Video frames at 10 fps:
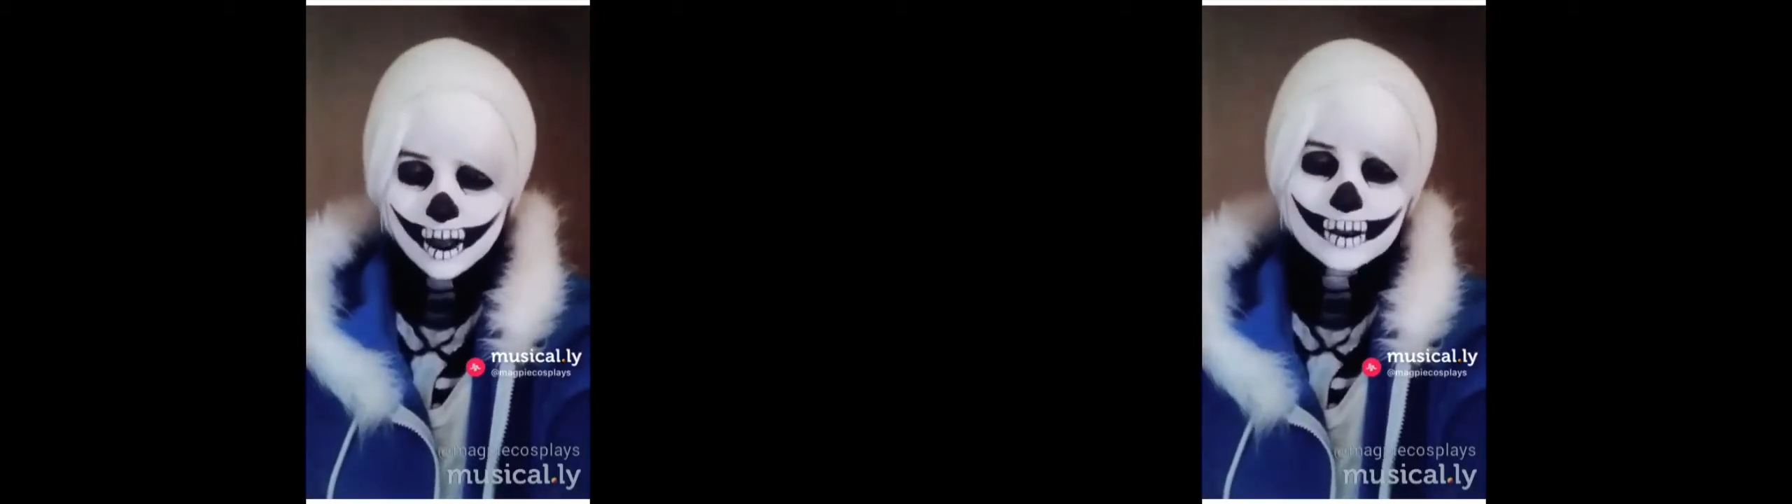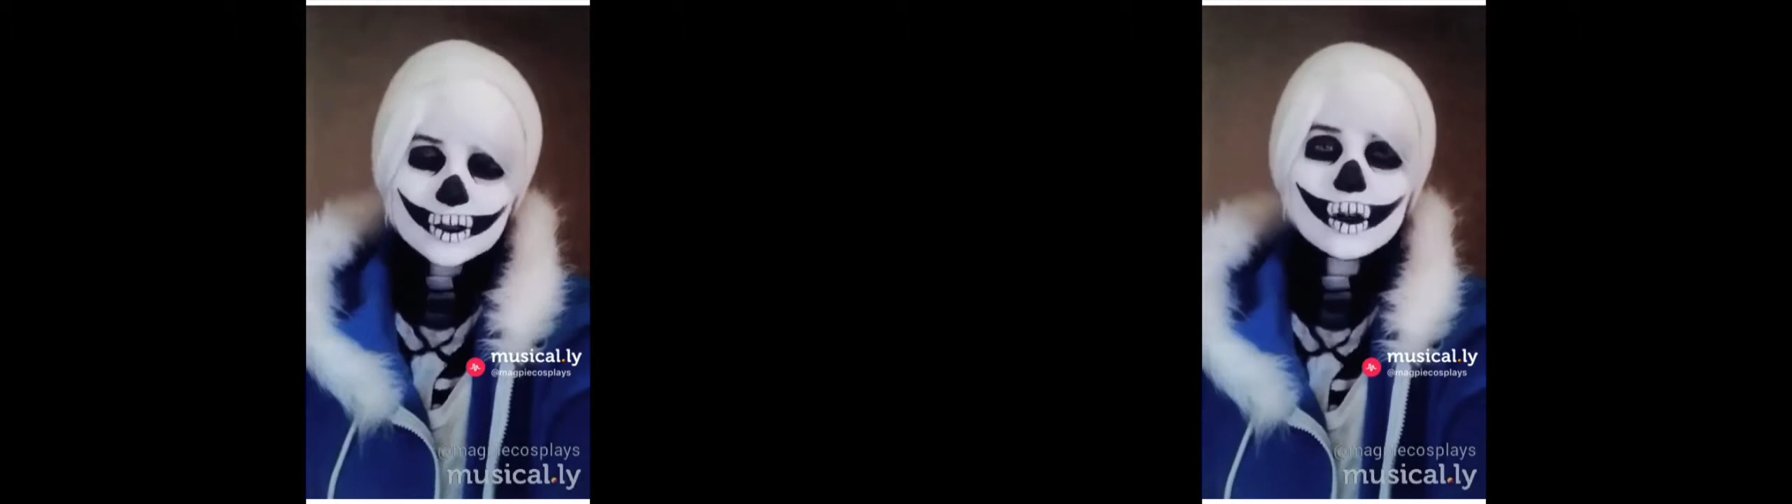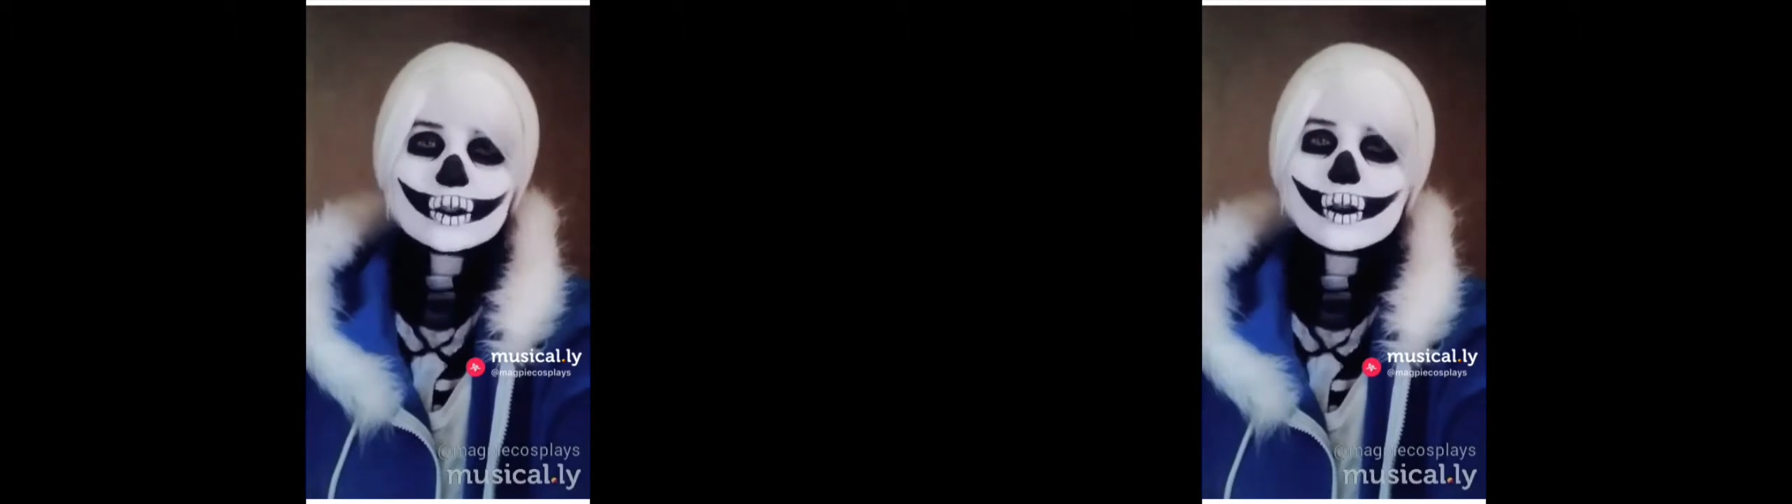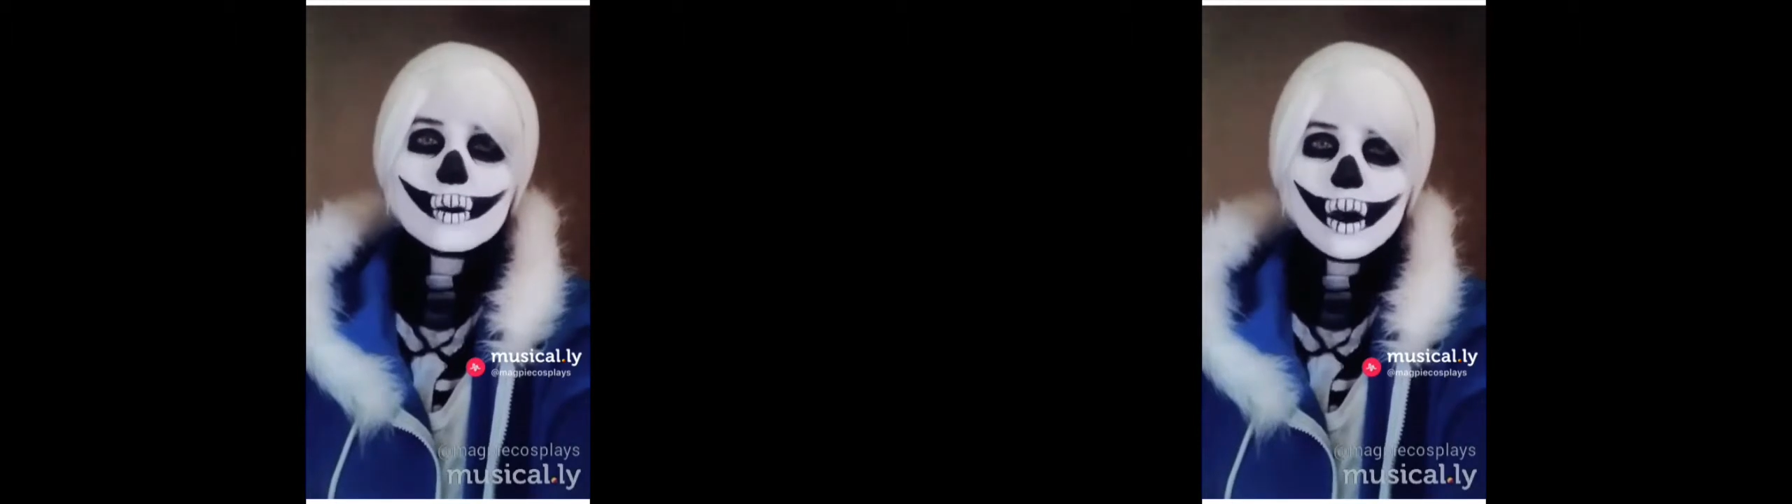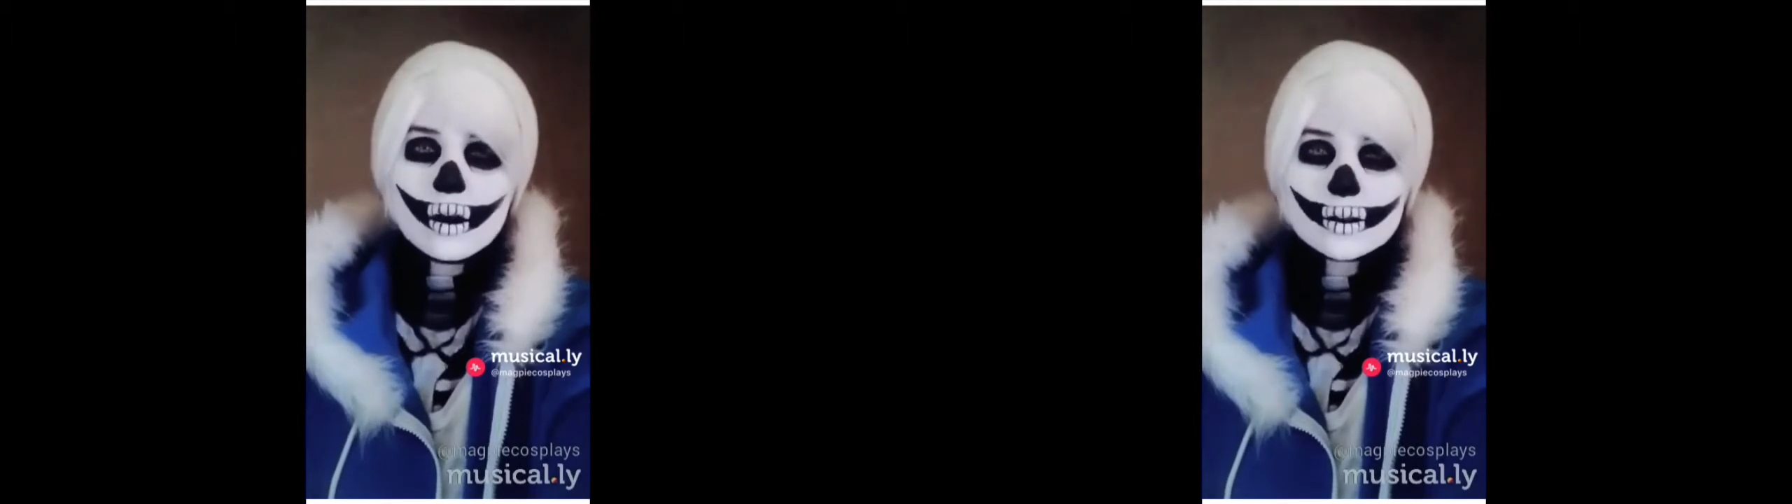that's what
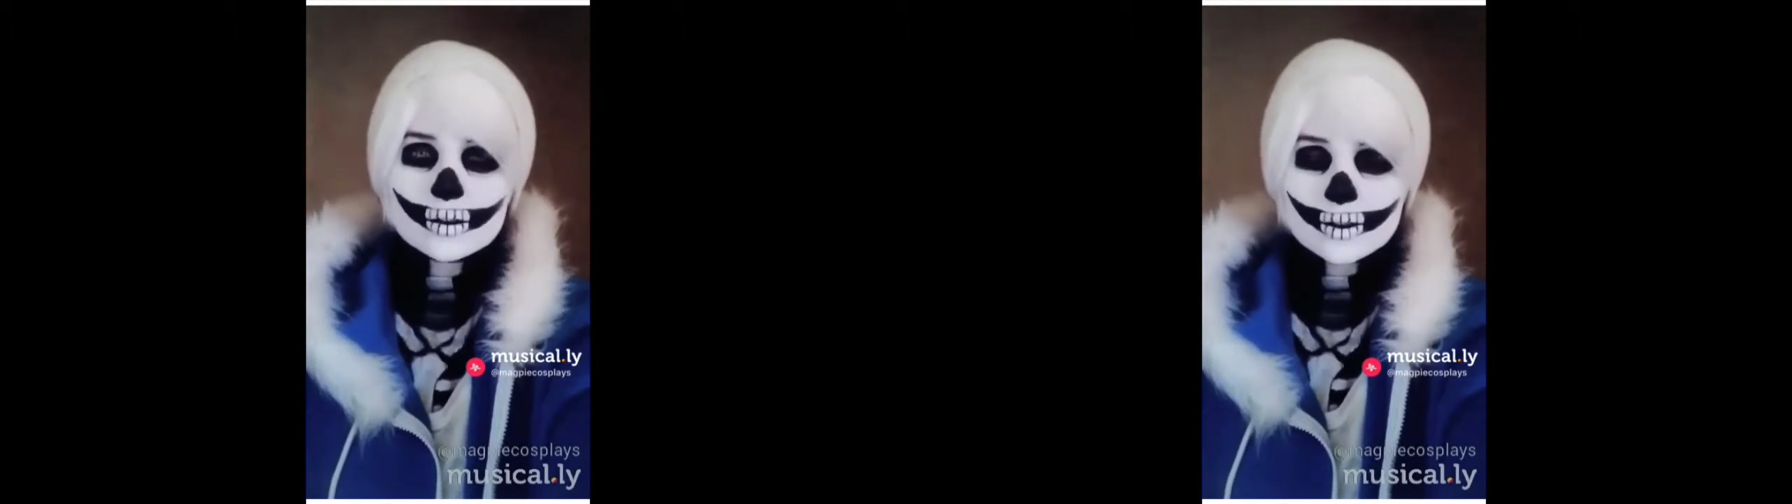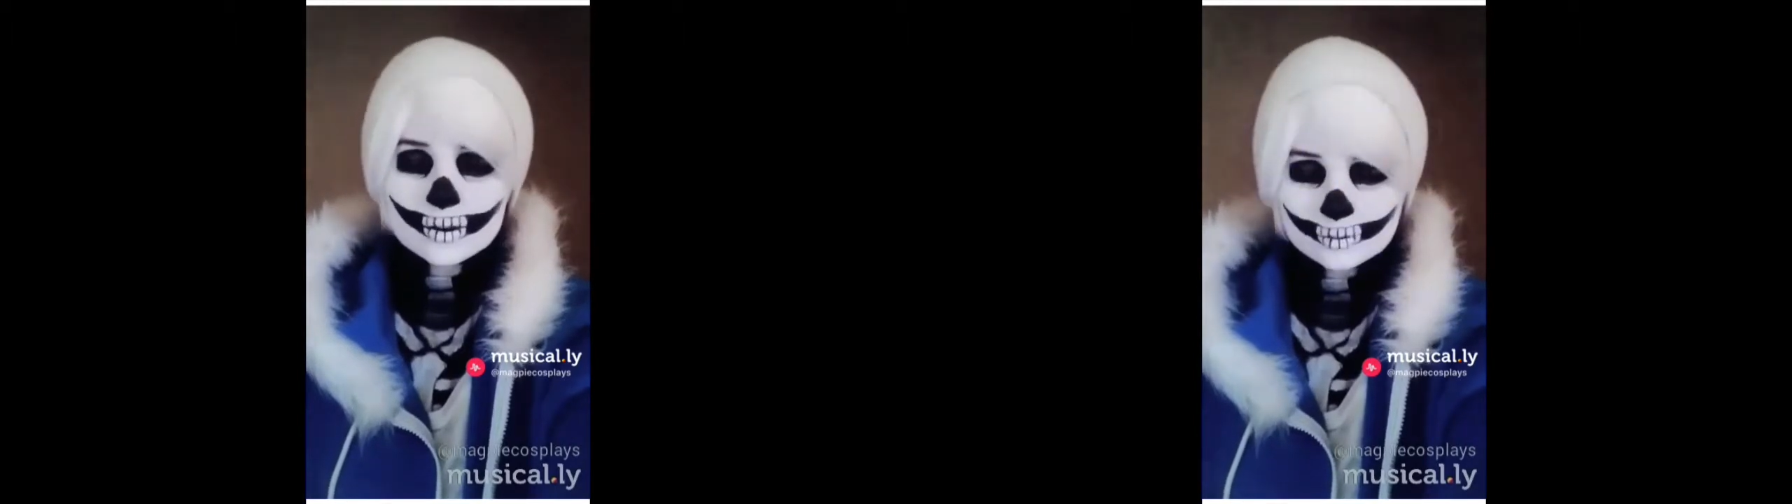you want.